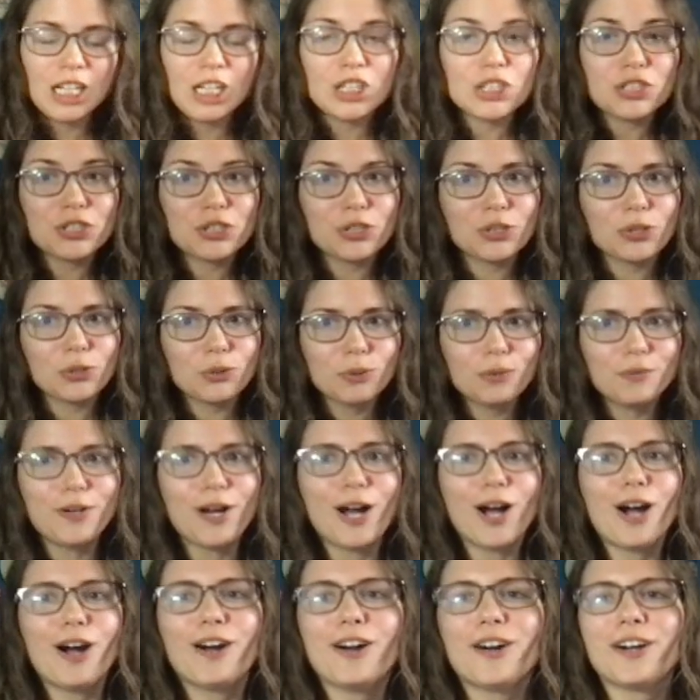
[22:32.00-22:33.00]
2 of
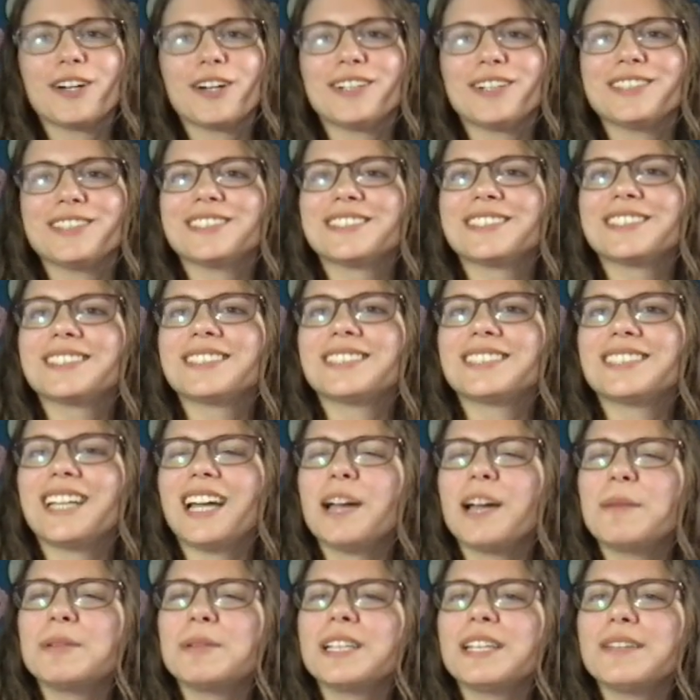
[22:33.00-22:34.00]
Hearts.
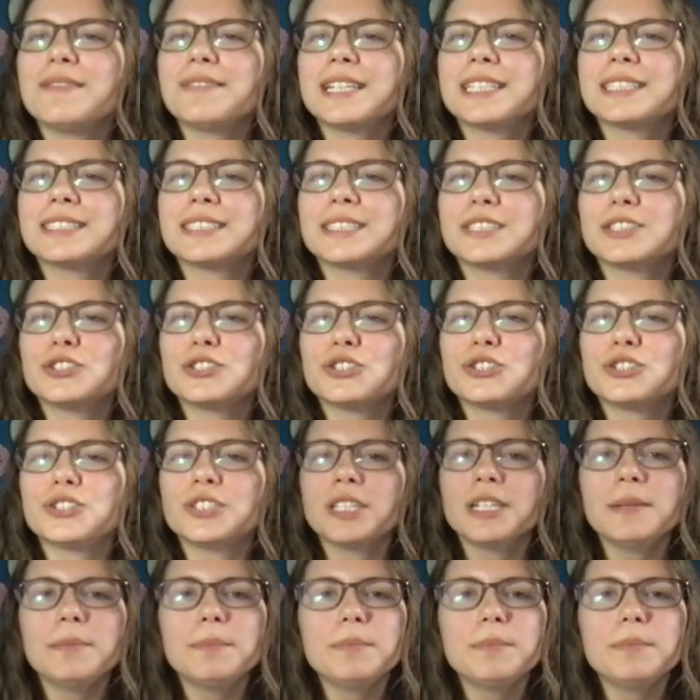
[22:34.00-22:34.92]
I believe that's the ship?